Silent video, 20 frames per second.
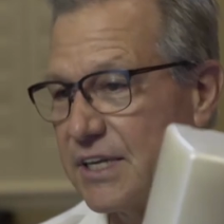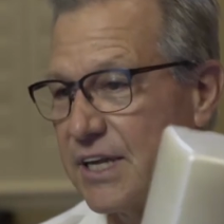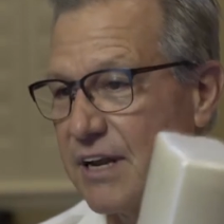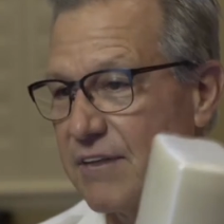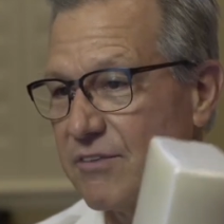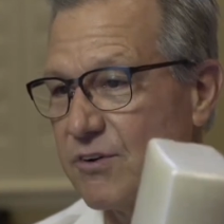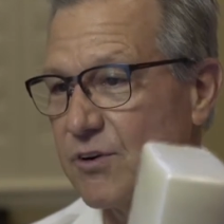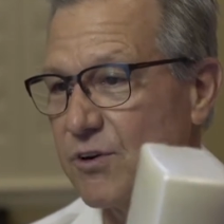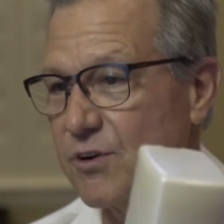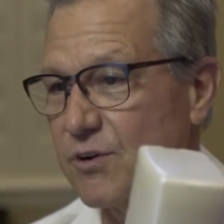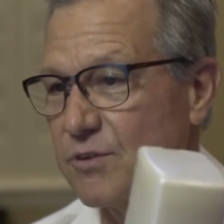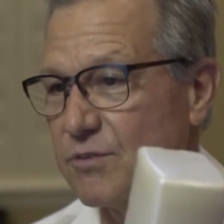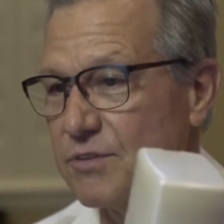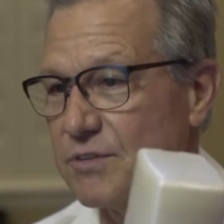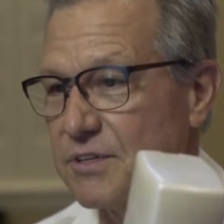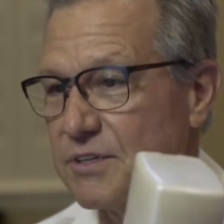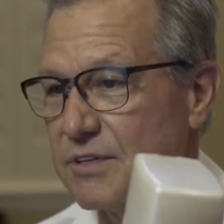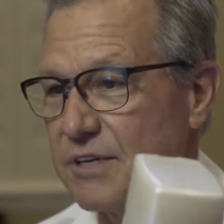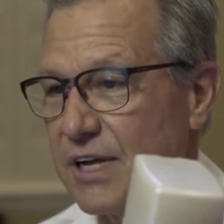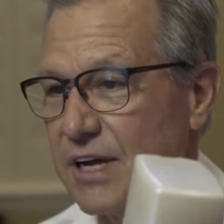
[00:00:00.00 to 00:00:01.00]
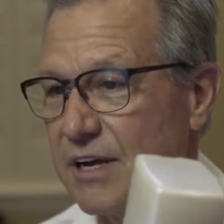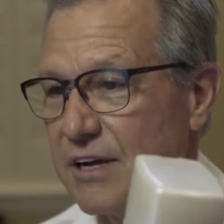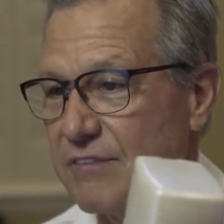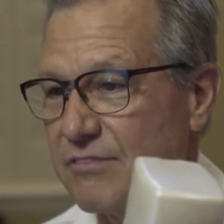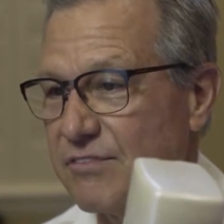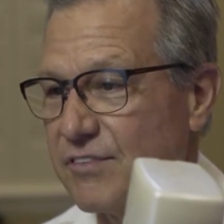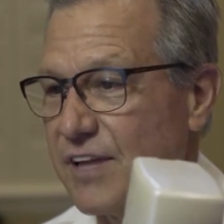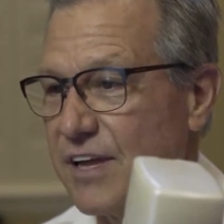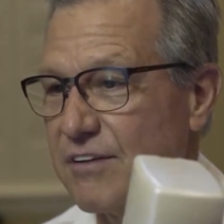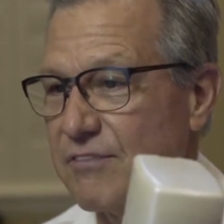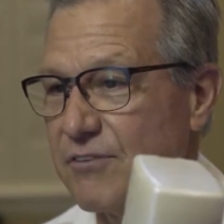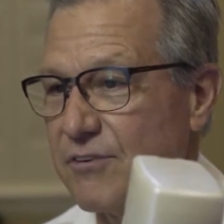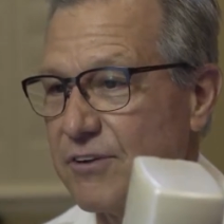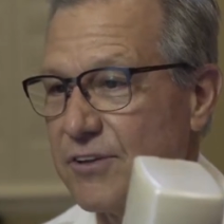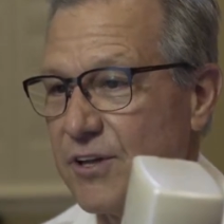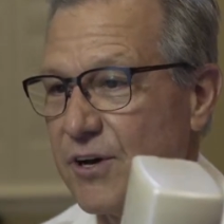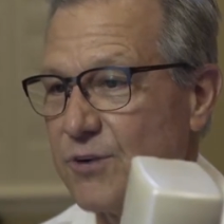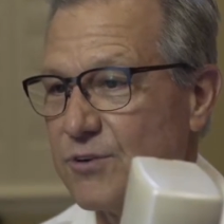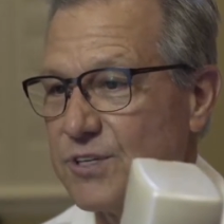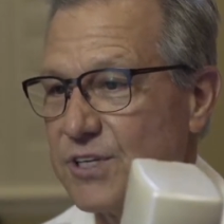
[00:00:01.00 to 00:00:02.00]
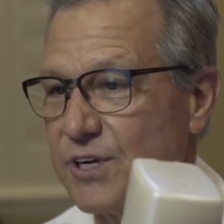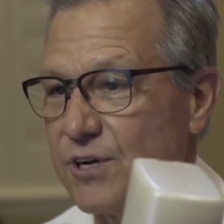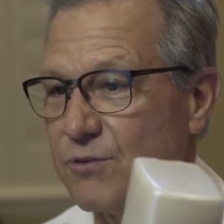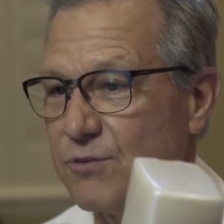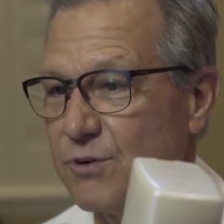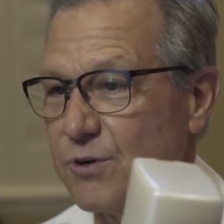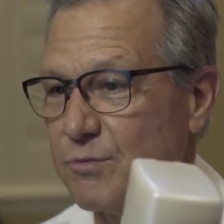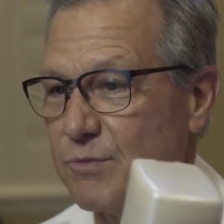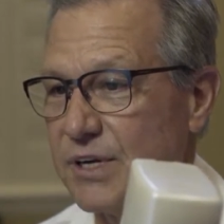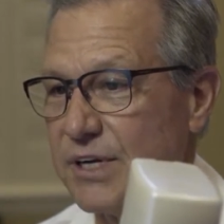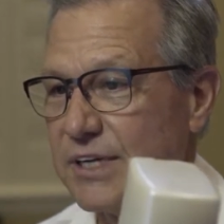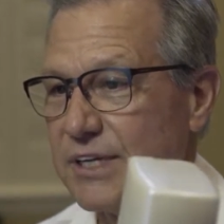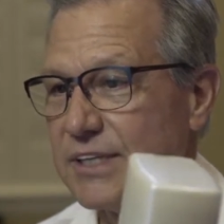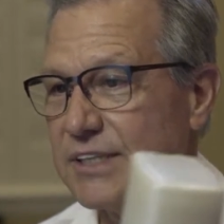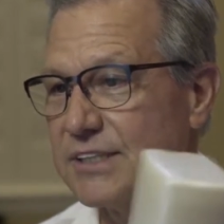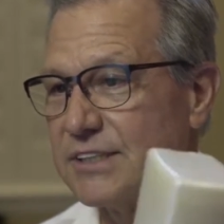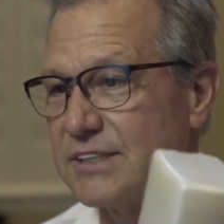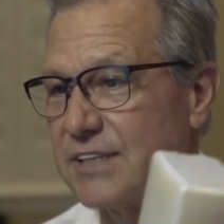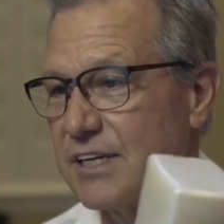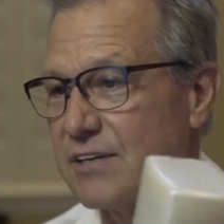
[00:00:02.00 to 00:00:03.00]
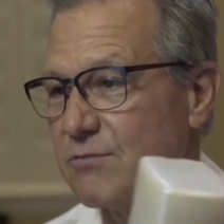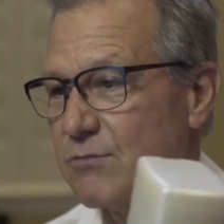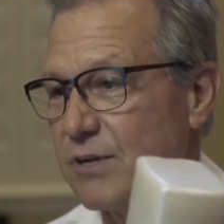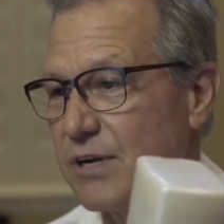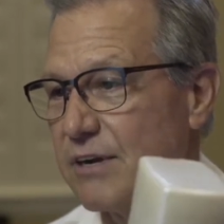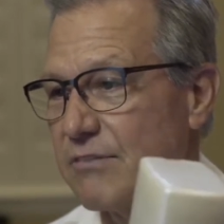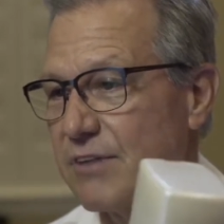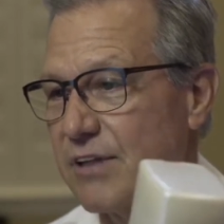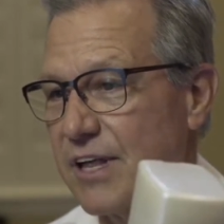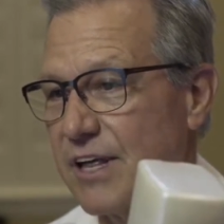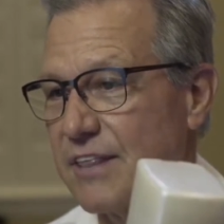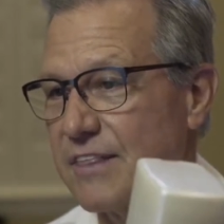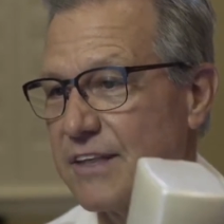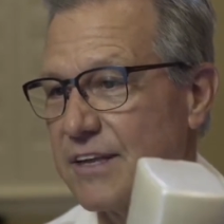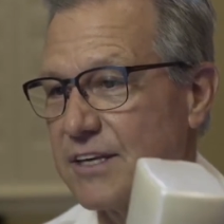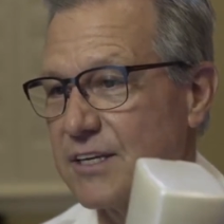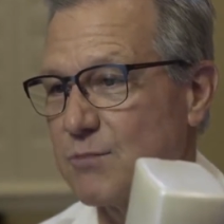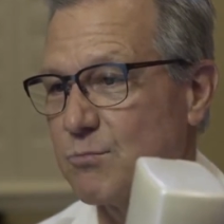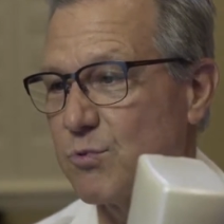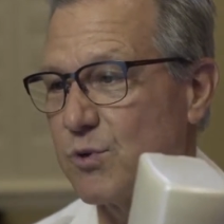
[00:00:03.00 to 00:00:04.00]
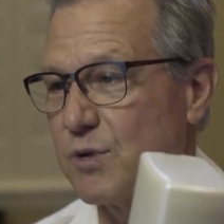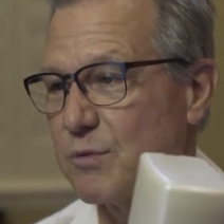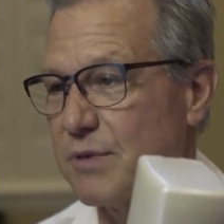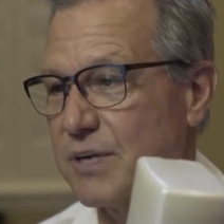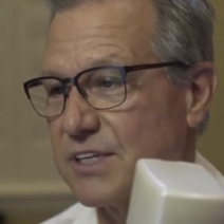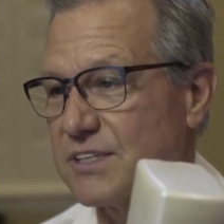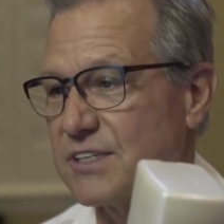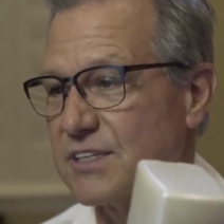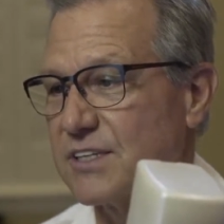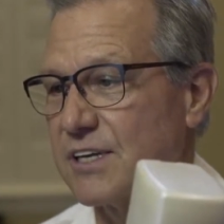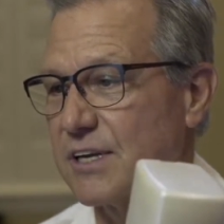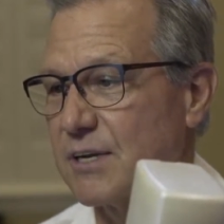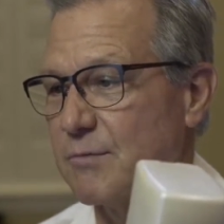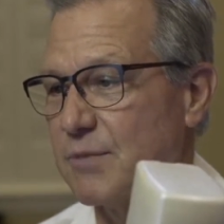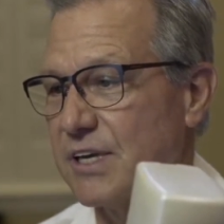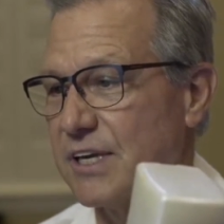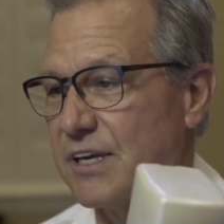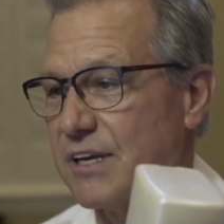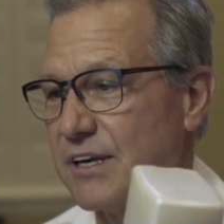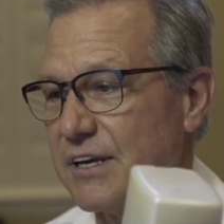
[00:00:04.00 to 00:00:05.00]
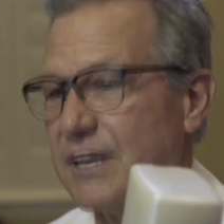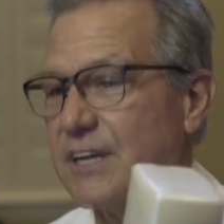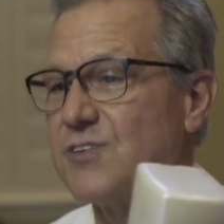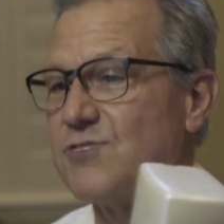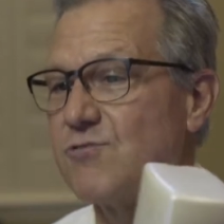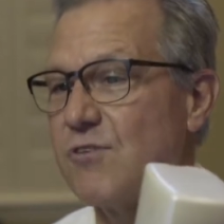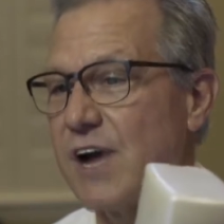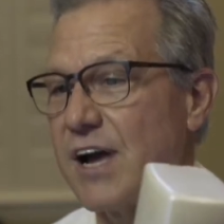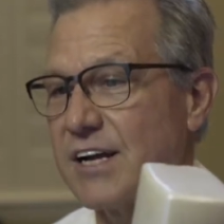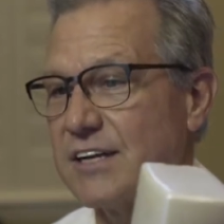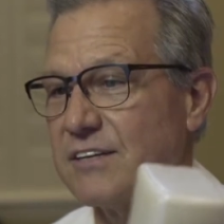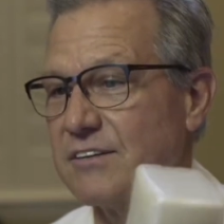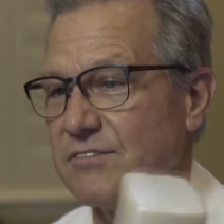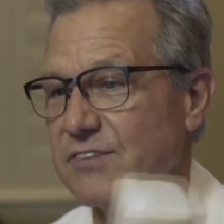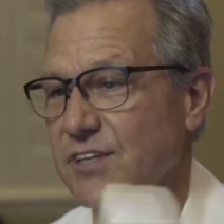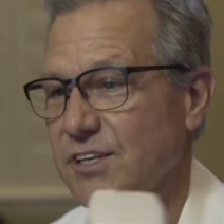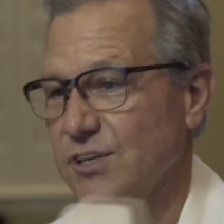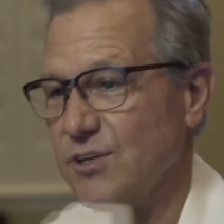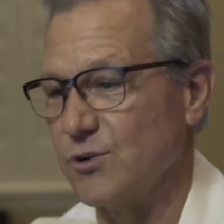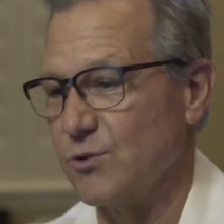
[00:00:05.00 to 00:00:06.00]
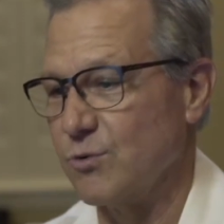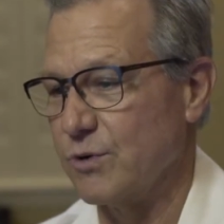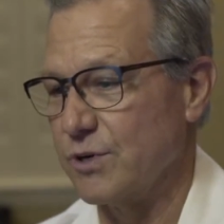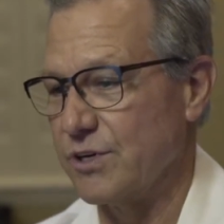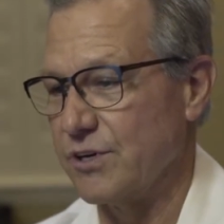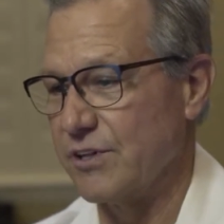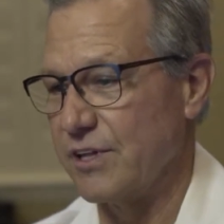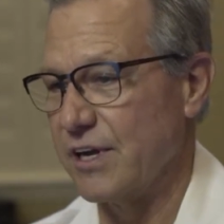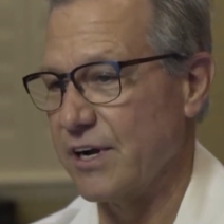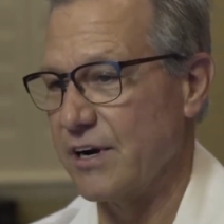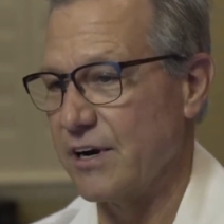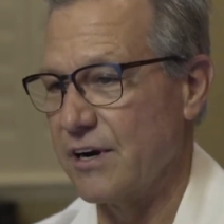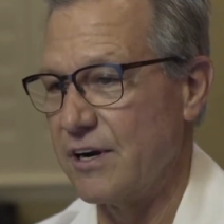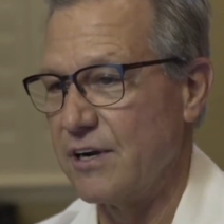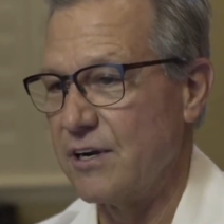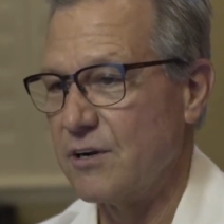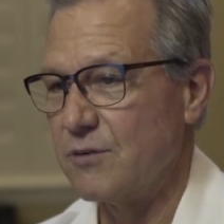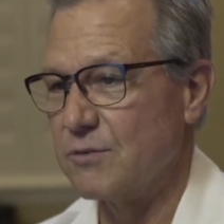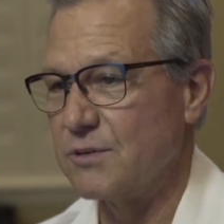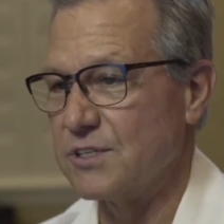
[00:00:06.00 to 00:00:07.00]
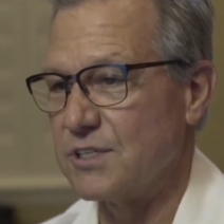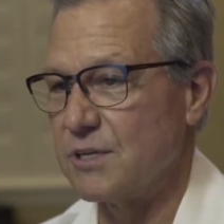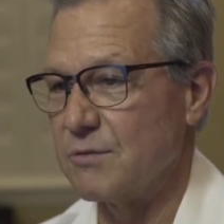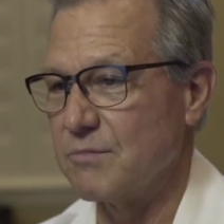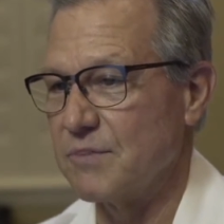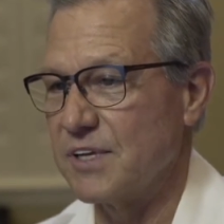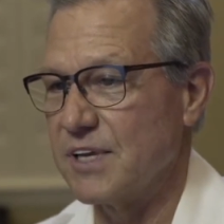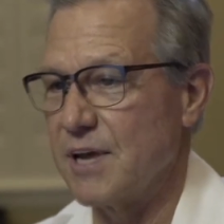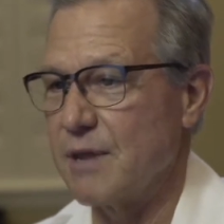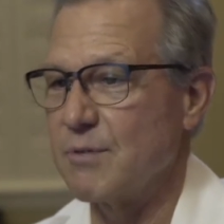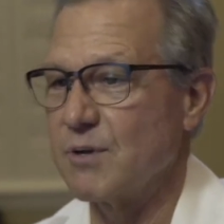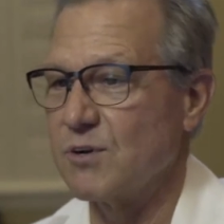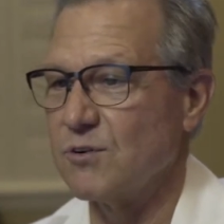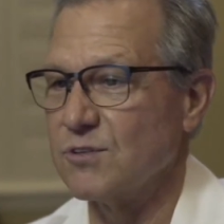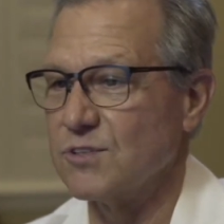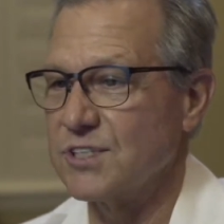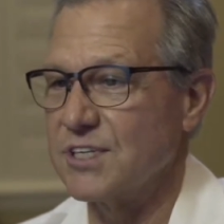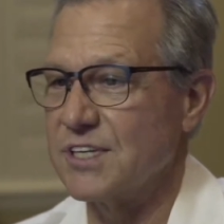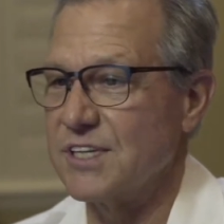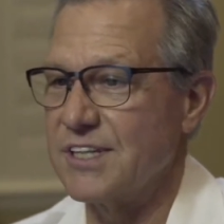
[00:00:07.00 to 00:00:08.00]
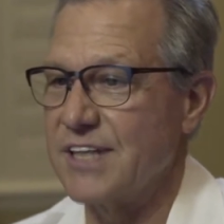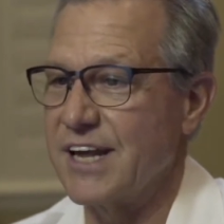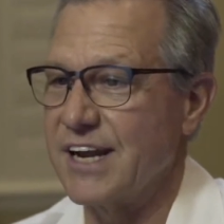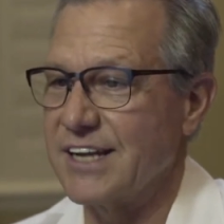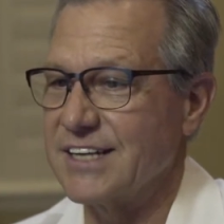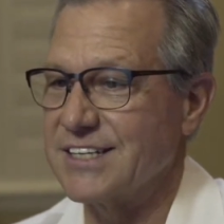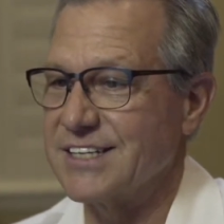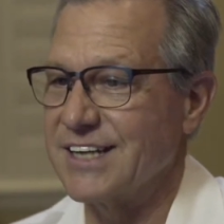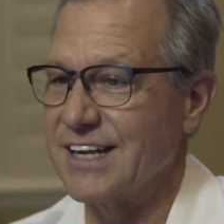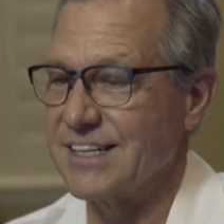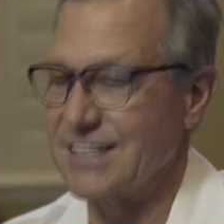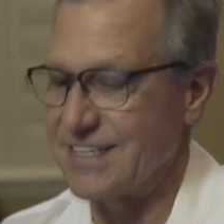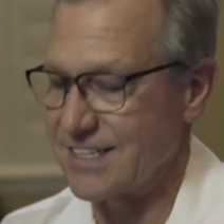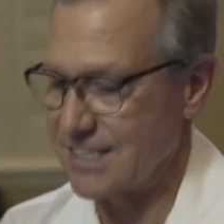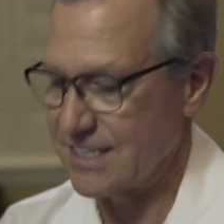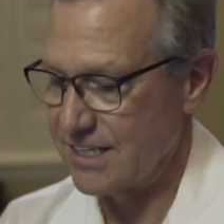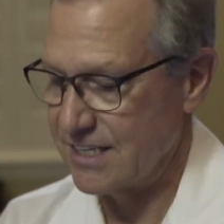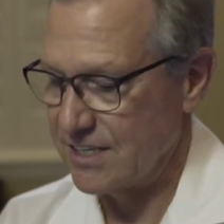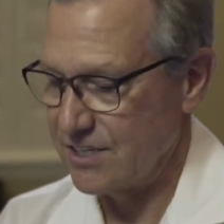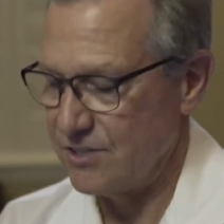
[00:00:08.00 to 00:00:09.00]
can have your own flavor in the hotel room instead of whatever they think to premix is going to be attractive to you when you're there with some chemical synthetic scents.